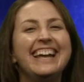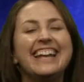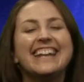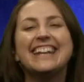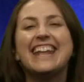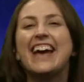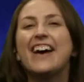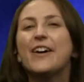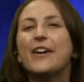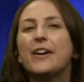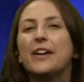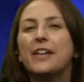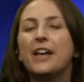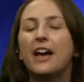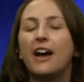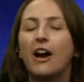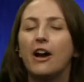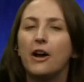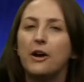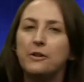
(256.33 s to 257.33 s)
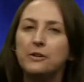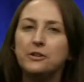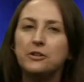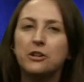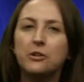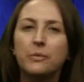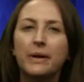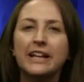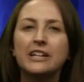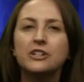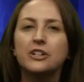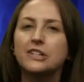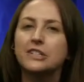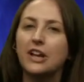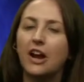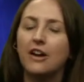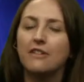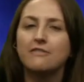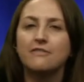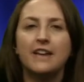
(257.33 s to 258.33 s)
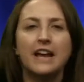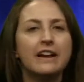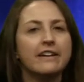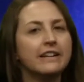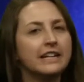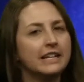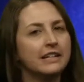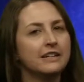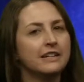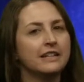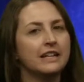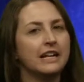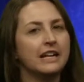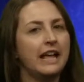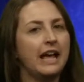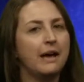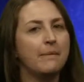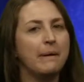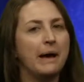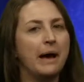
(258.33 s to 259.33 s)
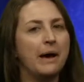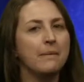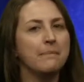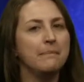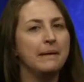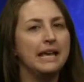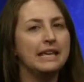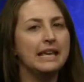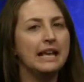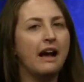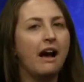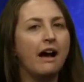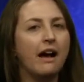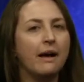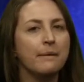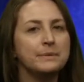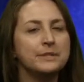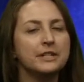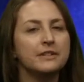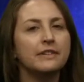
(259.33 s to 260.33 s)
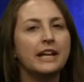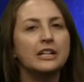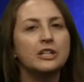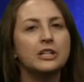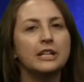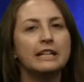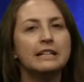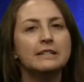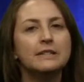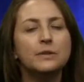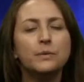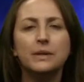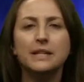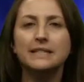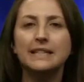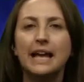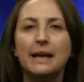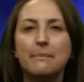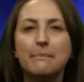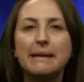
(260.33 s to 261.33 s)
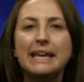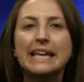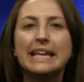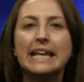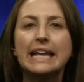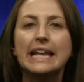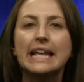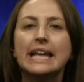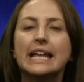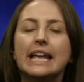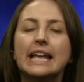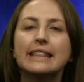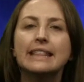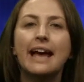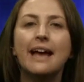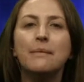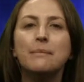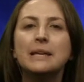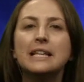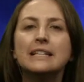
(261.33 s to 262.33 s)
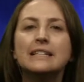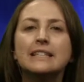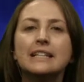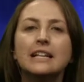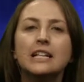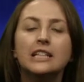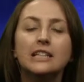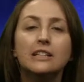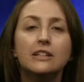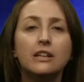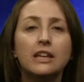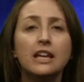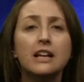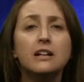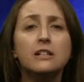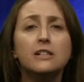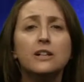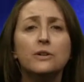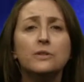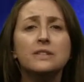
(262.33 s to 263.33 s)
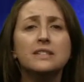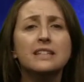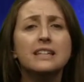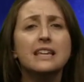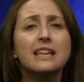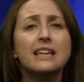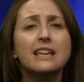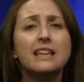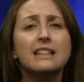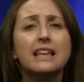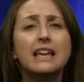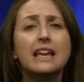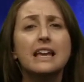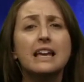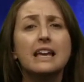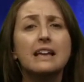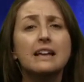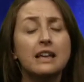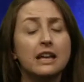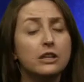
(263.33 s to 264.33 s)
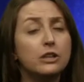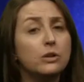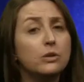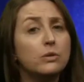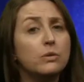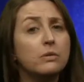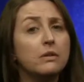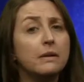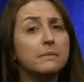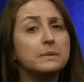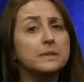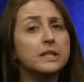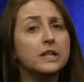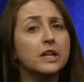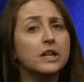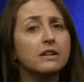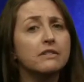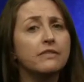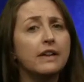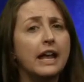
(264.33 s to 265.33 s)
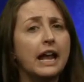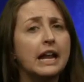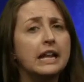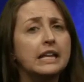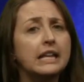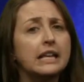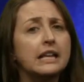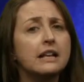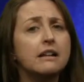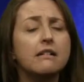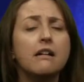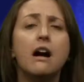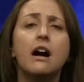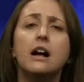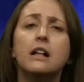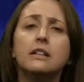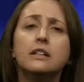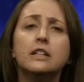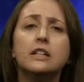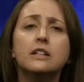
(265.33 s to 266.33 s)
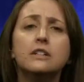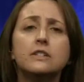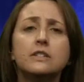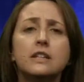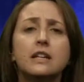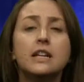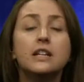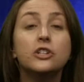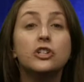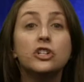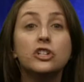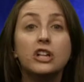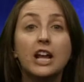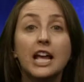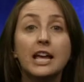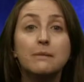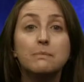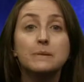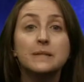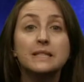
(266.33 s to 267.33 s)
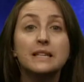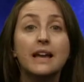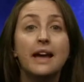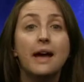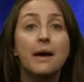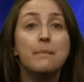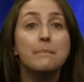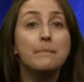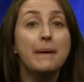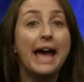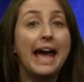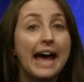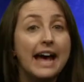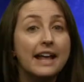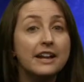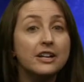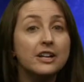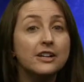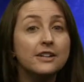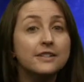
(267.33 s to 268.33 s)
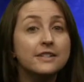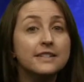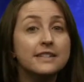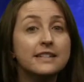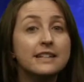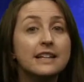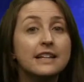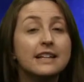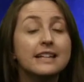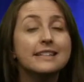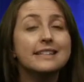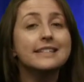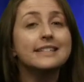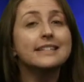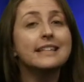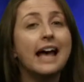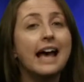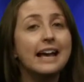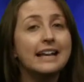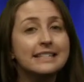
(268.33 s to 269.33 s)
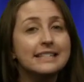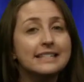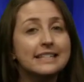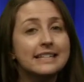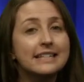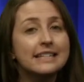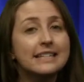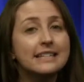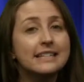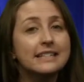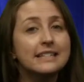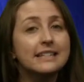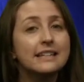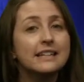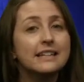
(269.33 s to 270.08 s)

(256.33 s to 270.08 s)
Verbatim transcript: Now, our ocean rangers are very good about making observations. So what does that mean? That means looking closely. Can, they, can you observe any colors, shapes, patterns, sizes?